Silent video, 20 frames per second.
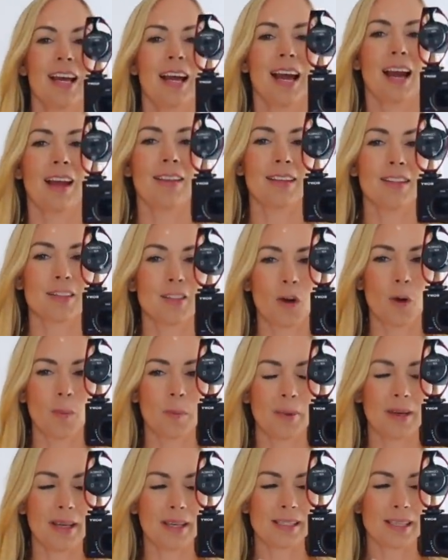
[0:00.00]
and the
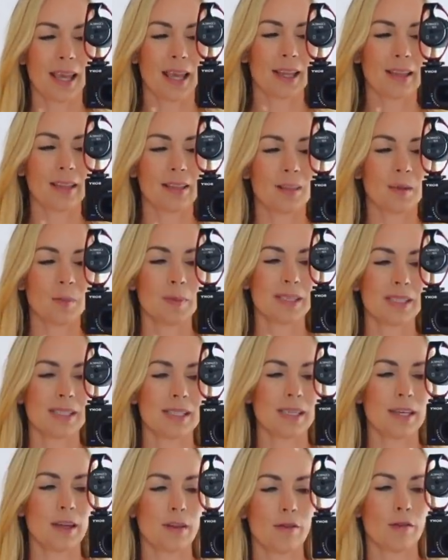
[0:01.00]
top bit is like a little bit
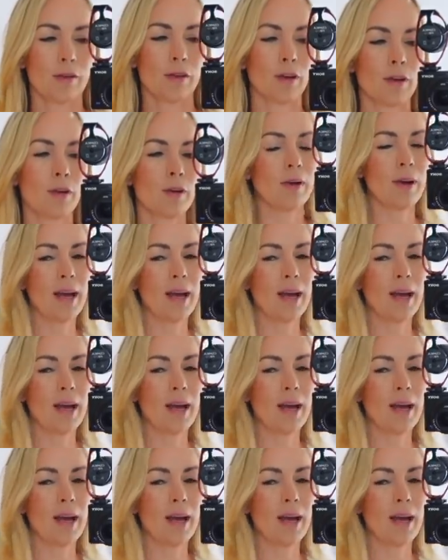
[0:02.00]
see-through